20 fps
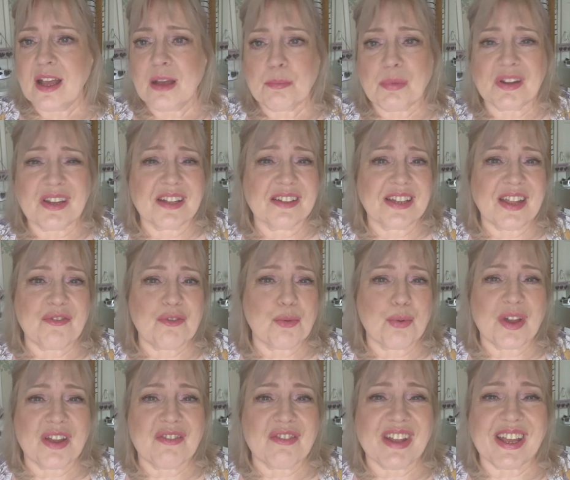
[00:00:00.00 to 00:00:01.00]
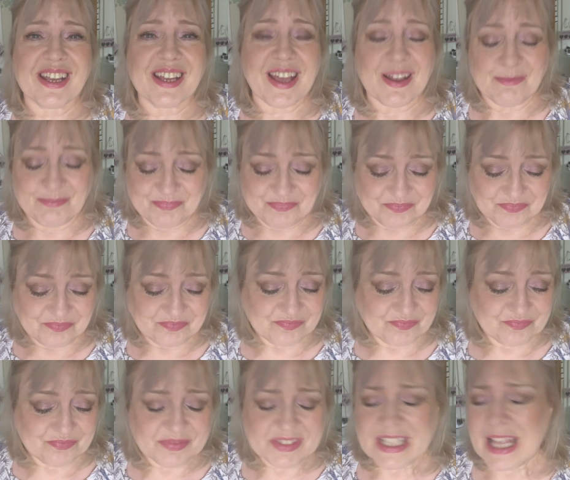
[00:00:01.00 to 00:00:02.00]
but I'll never wear it again.
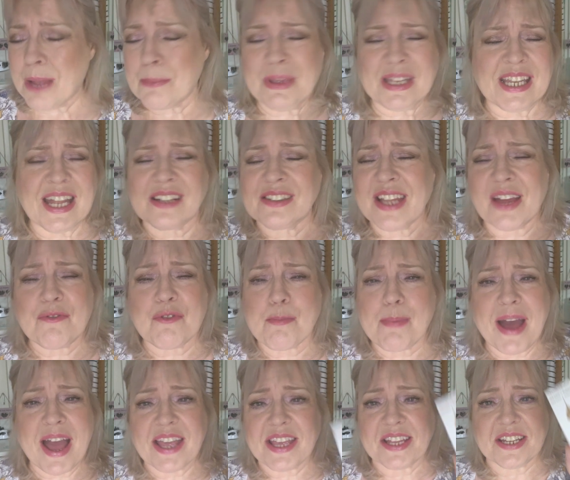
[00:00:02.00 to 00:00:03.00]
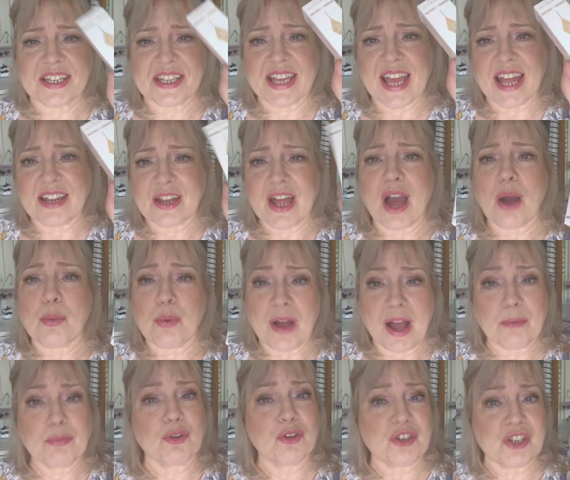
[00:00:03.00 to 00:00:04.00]
I mean, I'll never buy it again.
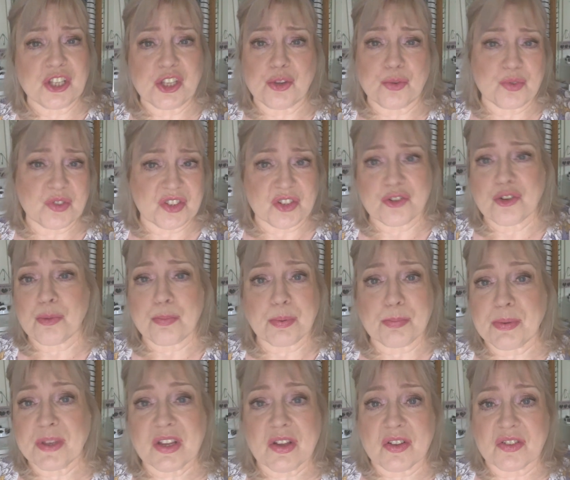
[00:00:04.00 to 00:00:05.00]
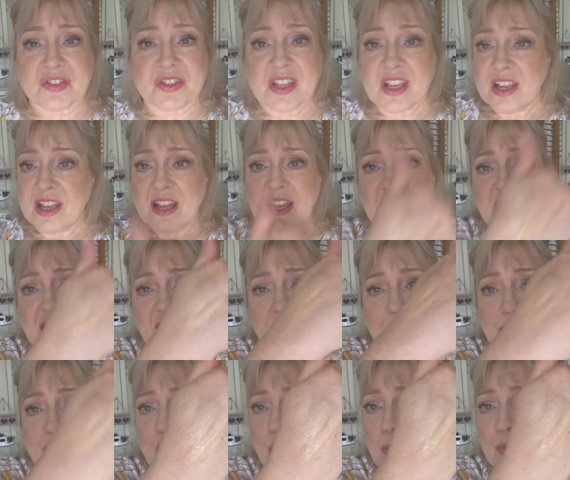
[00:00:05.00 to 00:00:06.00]
I'm going to use it up because
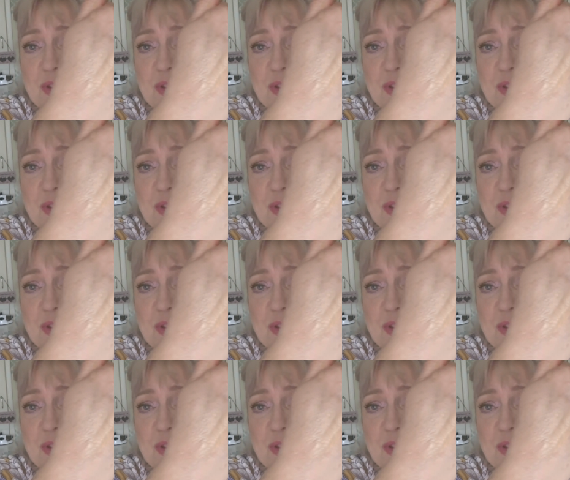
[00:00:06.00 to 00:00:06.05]
I'm not